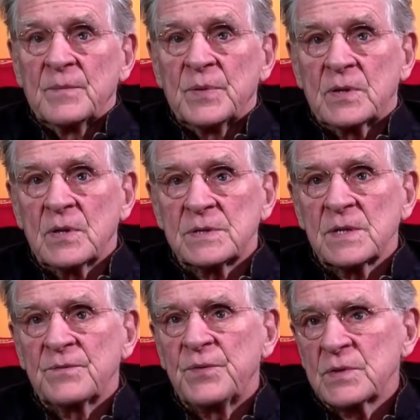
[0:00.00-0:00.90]
because
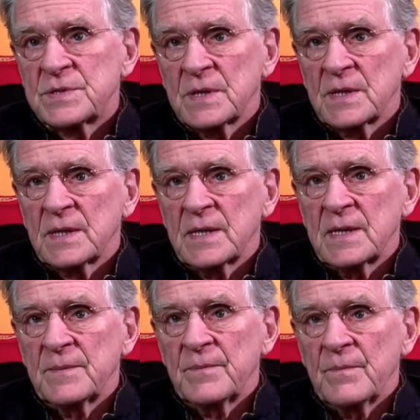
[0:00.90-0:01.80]

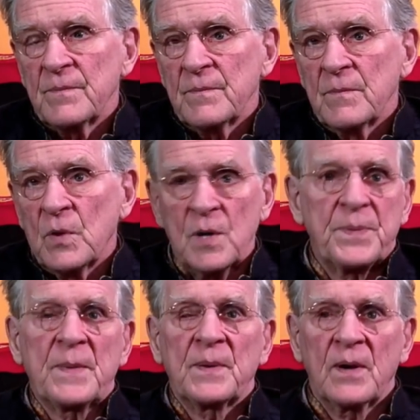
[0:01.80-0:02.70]
unfortunately more
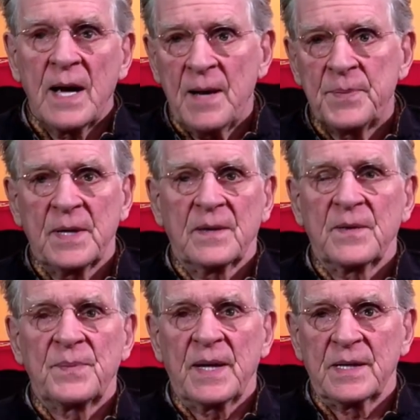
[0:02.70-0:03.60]
people are happy on
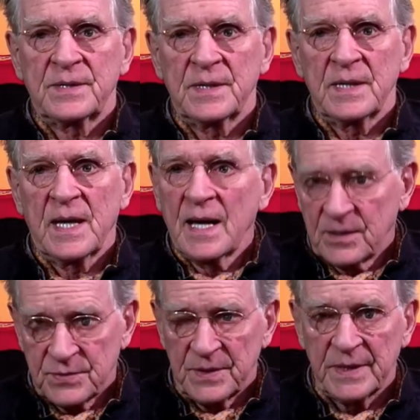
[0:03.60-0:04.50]
the planet today,
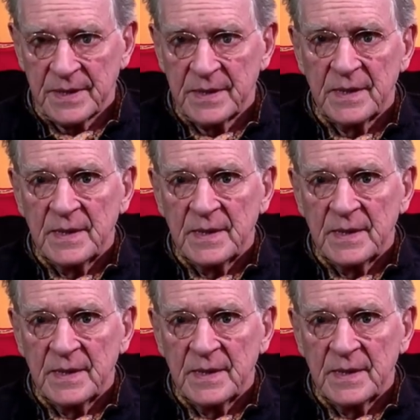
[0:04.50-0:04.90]
actually,